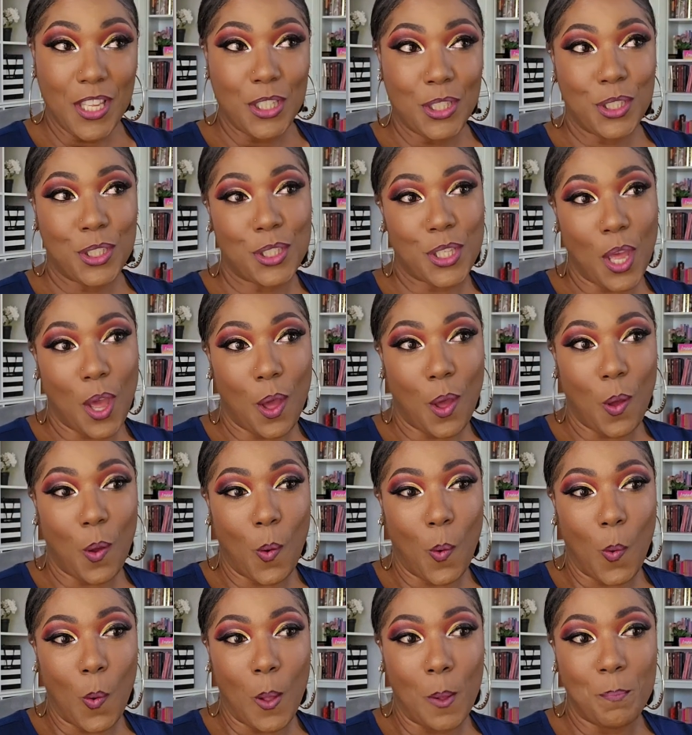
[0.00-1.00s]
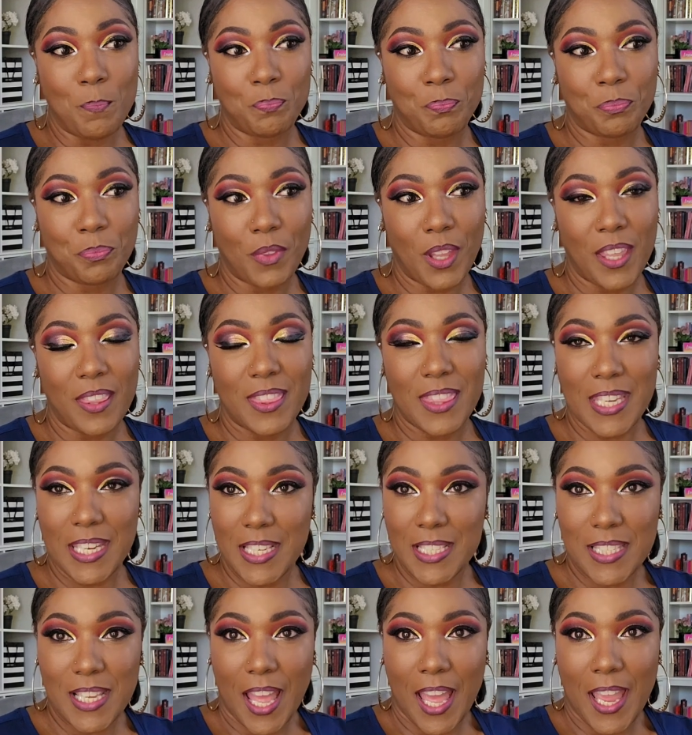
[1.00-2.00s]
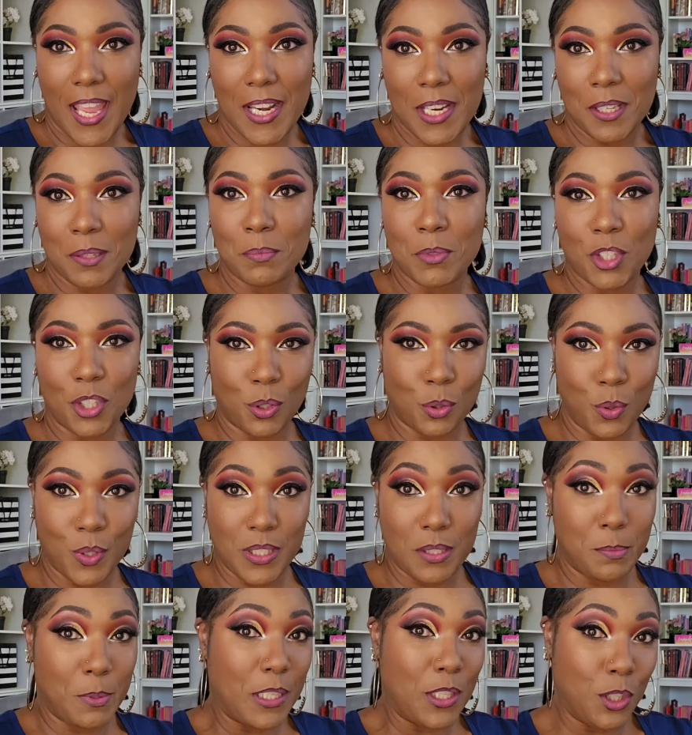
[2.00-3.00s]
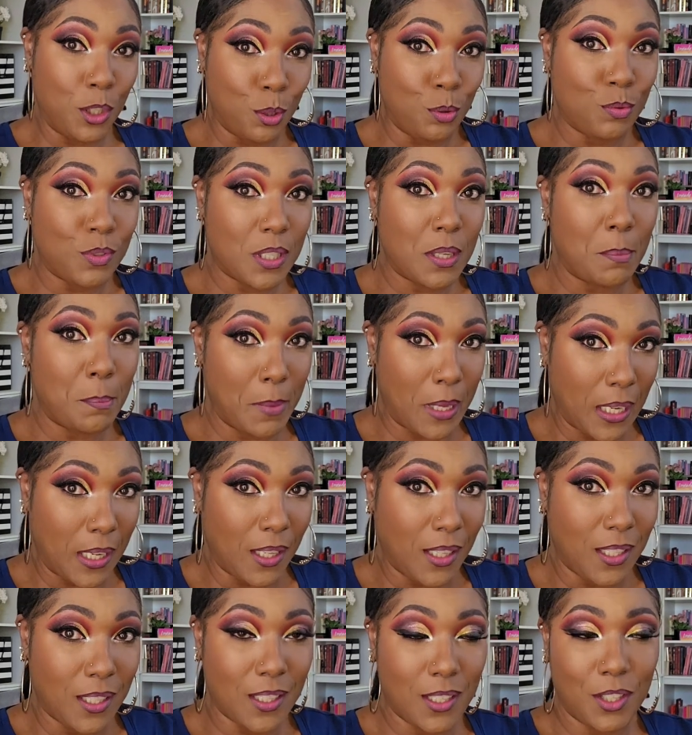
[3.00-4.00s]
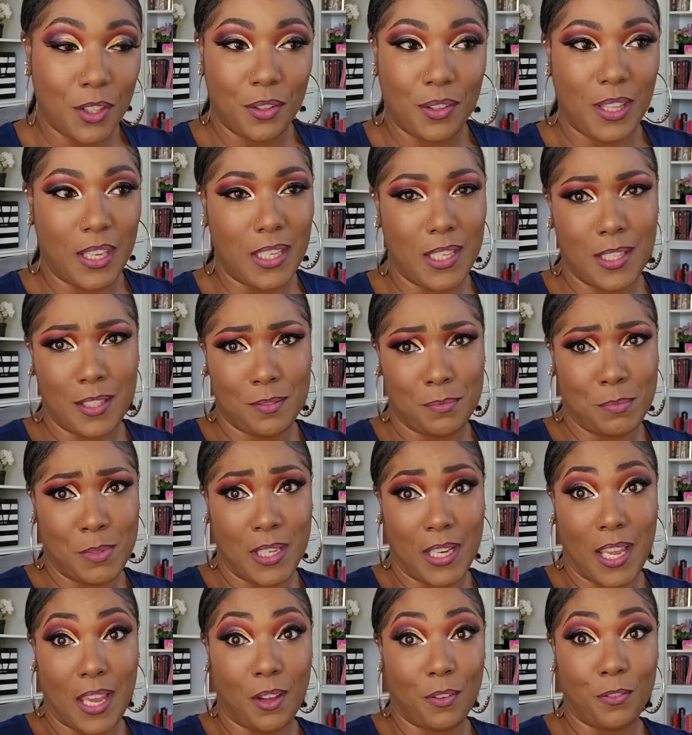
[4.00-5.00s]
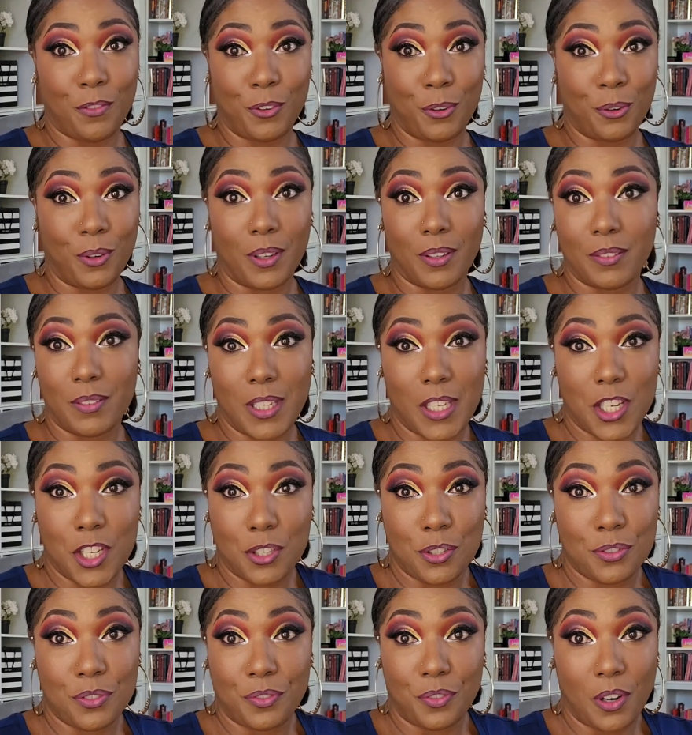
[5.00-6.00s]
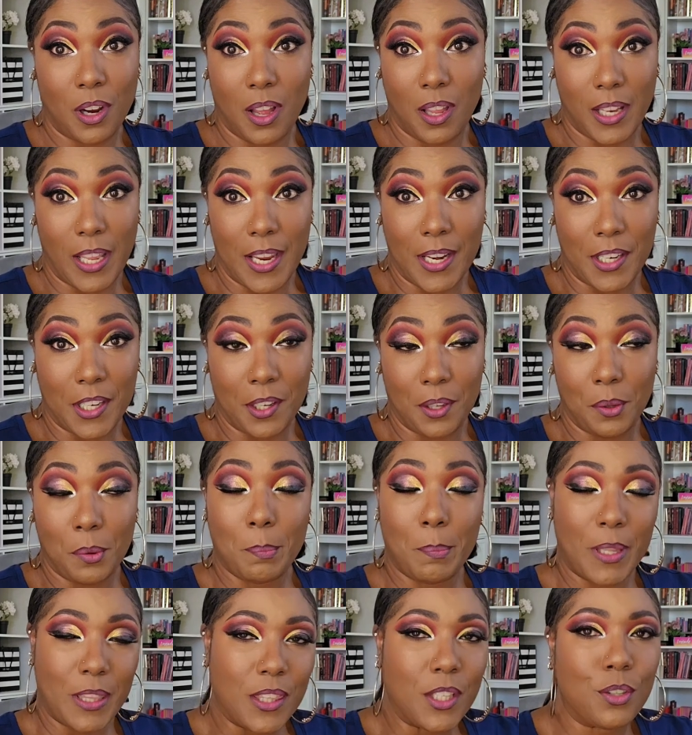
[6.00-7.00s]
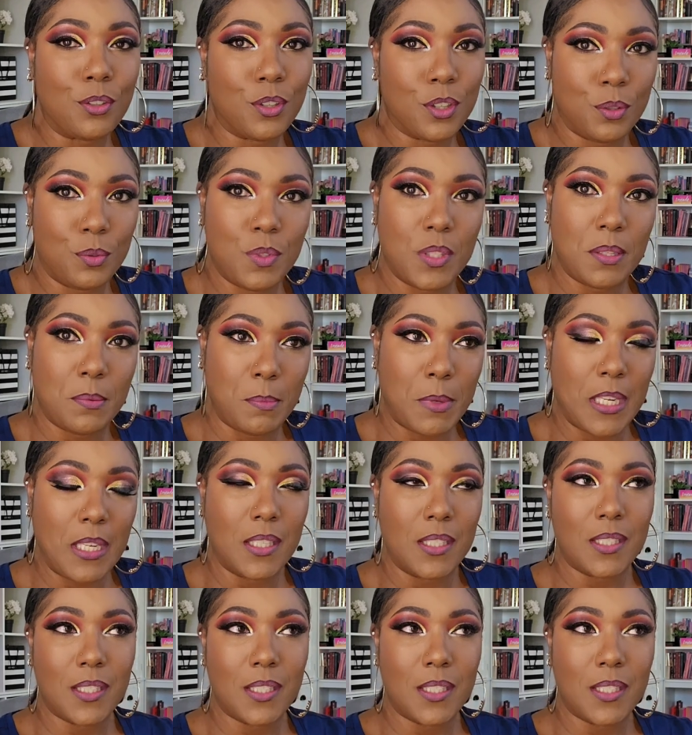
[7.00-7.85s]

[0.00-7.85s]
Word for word: So these items are going to be new to me. You know, they could have been out for years for all I know, but they're new to me.